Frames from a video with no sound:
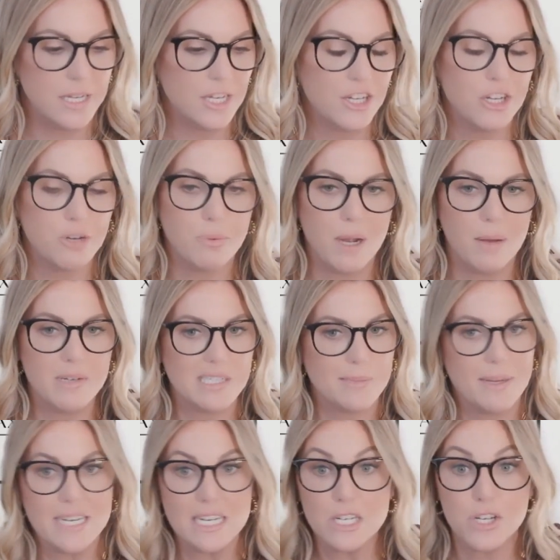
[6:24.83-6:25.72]
you're probably
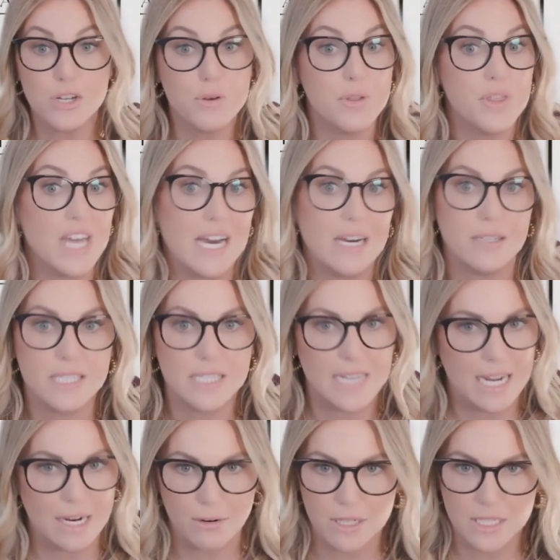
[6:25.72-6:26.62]
spending 2,000
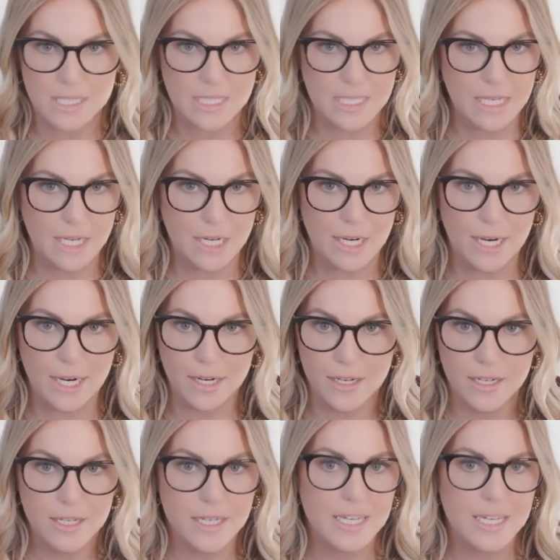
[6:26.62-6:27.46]
hours a year